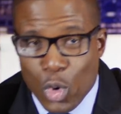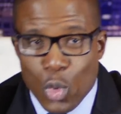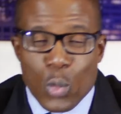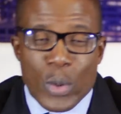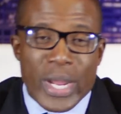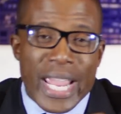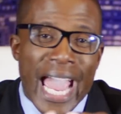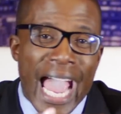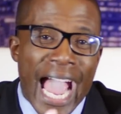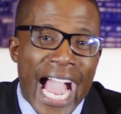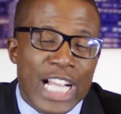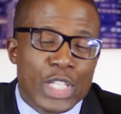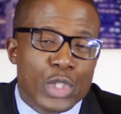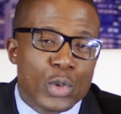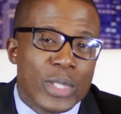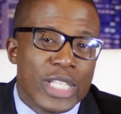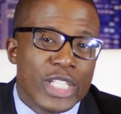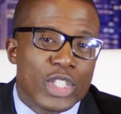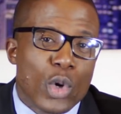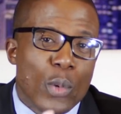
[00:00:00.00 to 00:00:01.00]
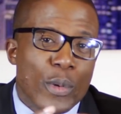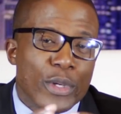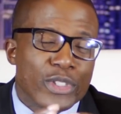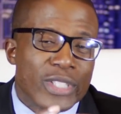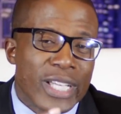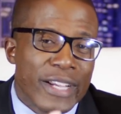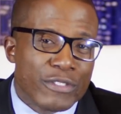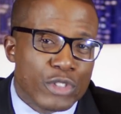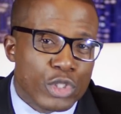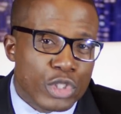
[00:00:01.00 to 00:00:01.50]
we are actually going
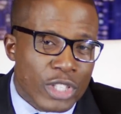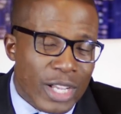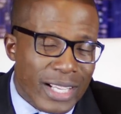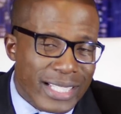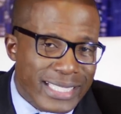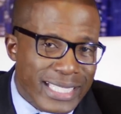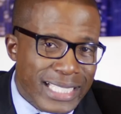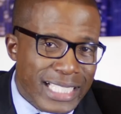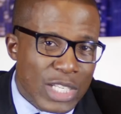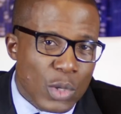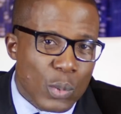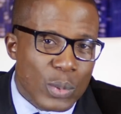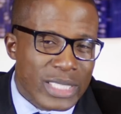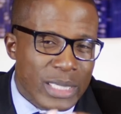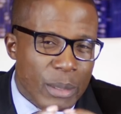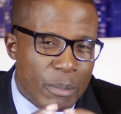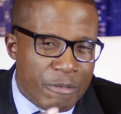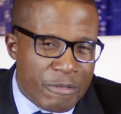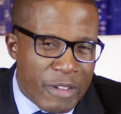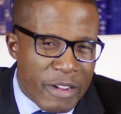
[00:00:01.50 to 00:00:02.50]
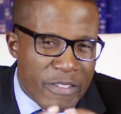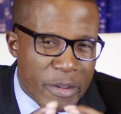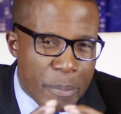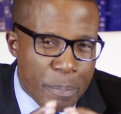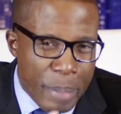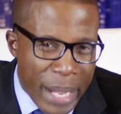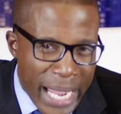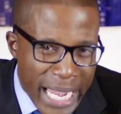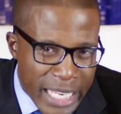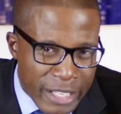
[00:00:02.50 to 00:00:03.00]
to have to start dealing with some very
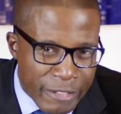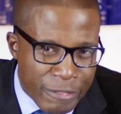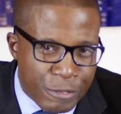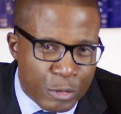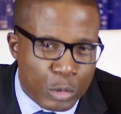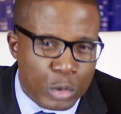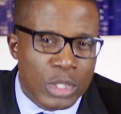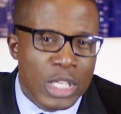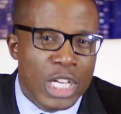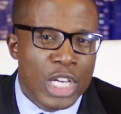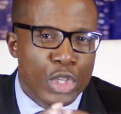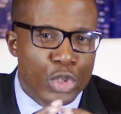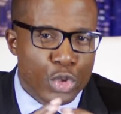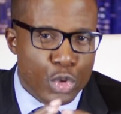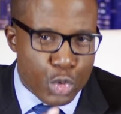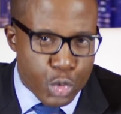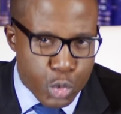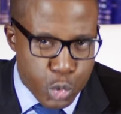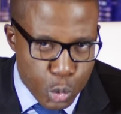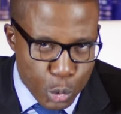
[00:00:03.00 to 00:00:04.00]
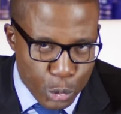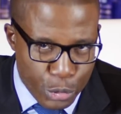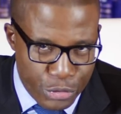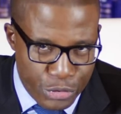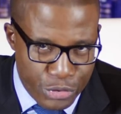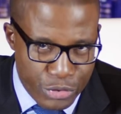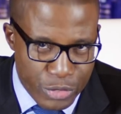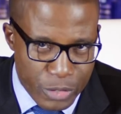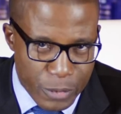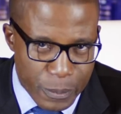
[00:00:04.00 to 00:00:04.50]
painful
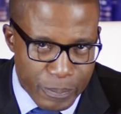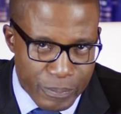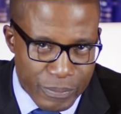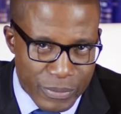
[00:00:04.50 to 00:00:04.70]
truths.